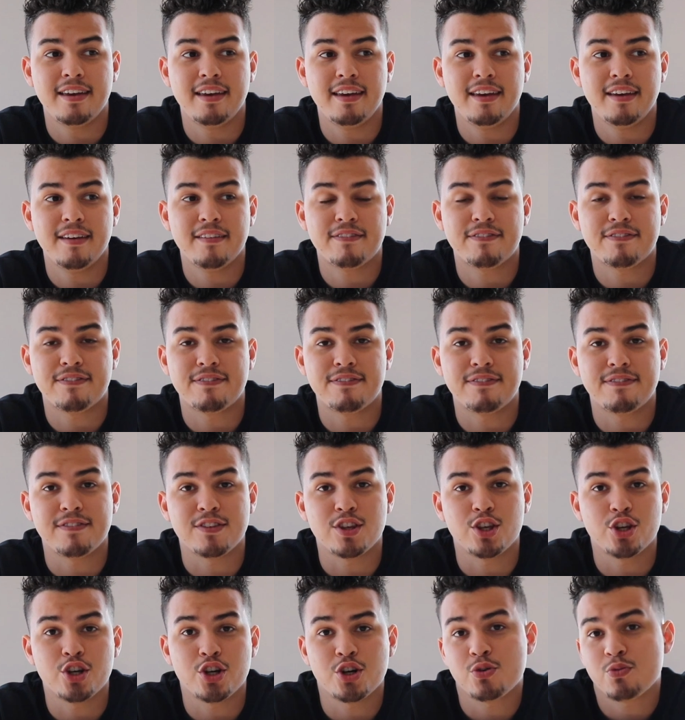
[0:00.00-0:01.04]

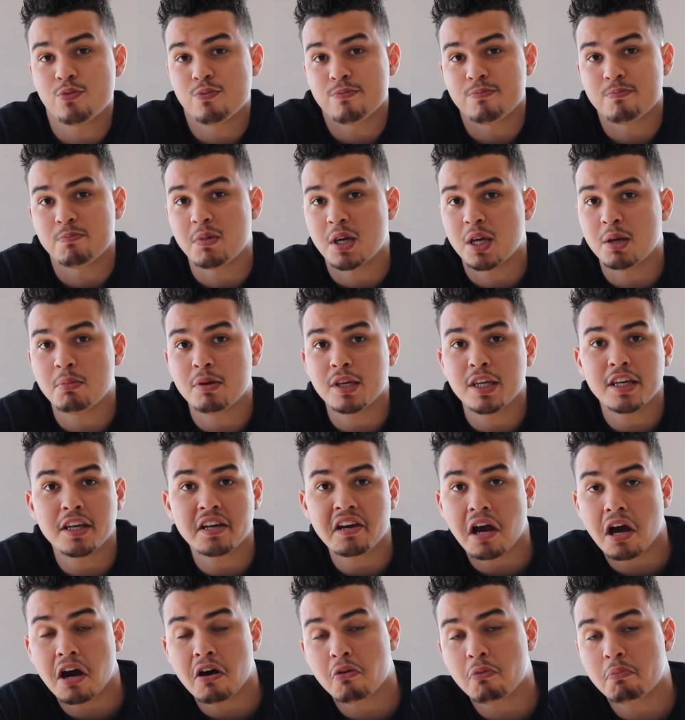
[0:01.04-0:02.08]
if,
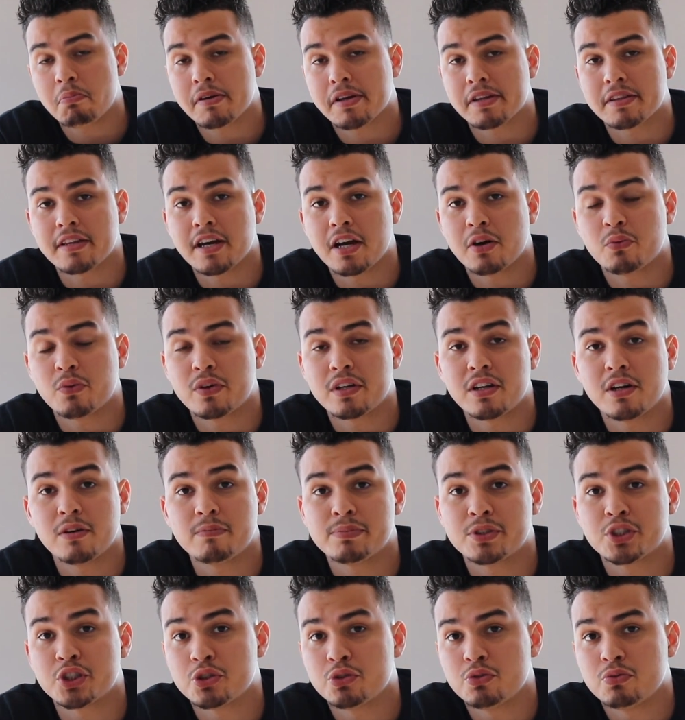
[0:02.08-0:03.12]
maybe I'll pick that one
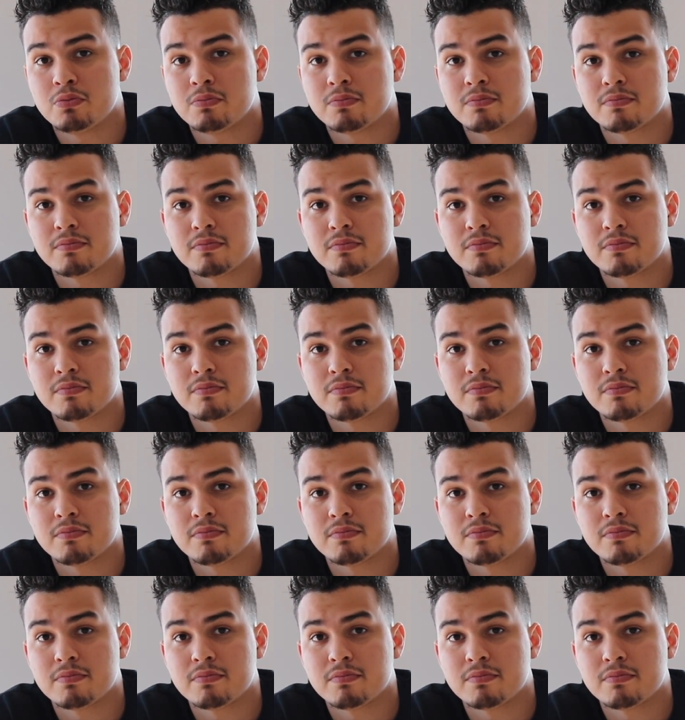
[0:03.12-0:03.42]
up too.